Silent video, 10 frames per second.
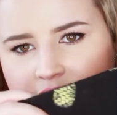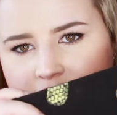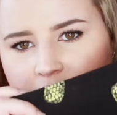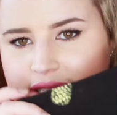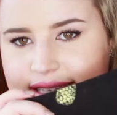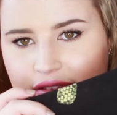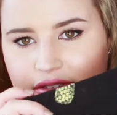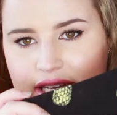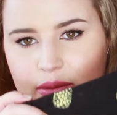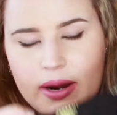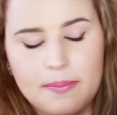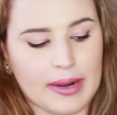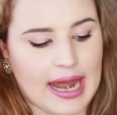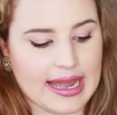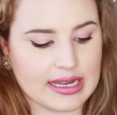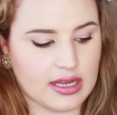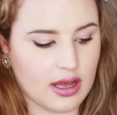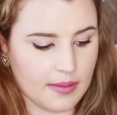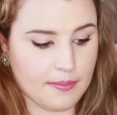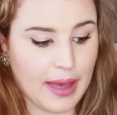so I definitely wear black
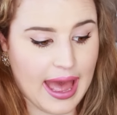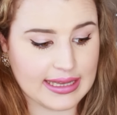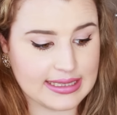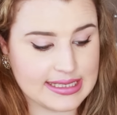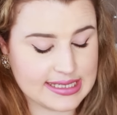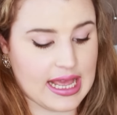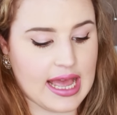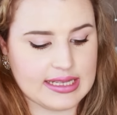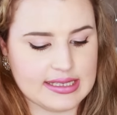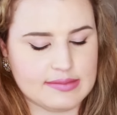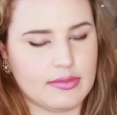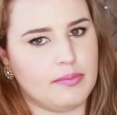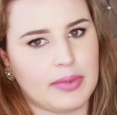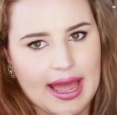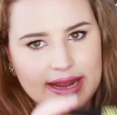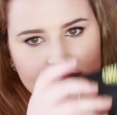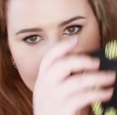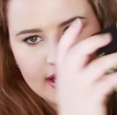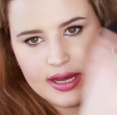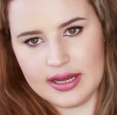pants and some
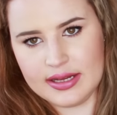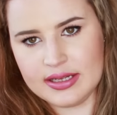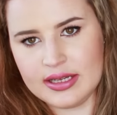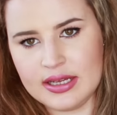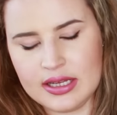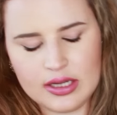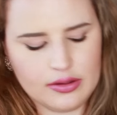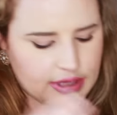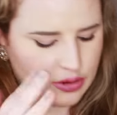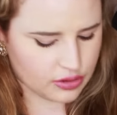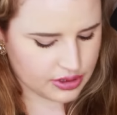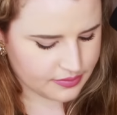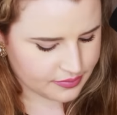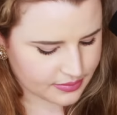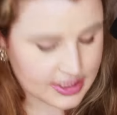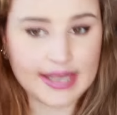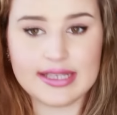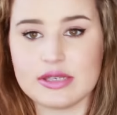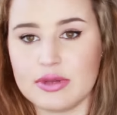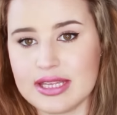black, what are they called?
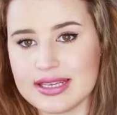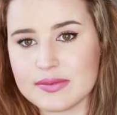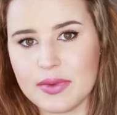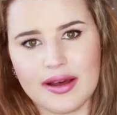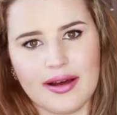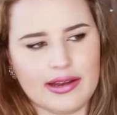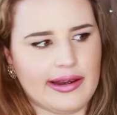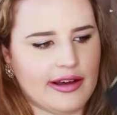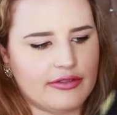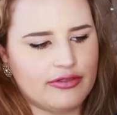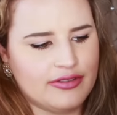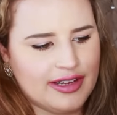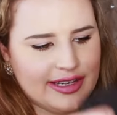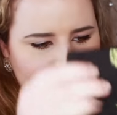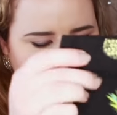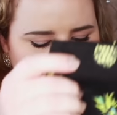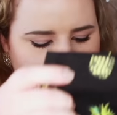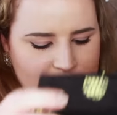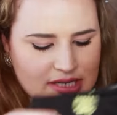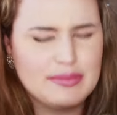tights with this, but I love this
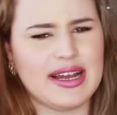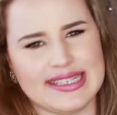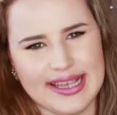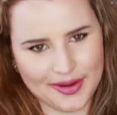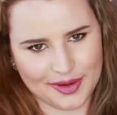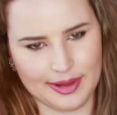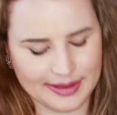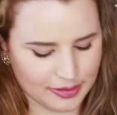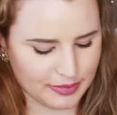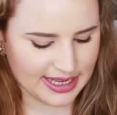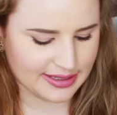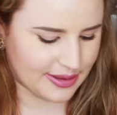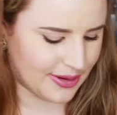pattern. I might take it on holiday with me, I don't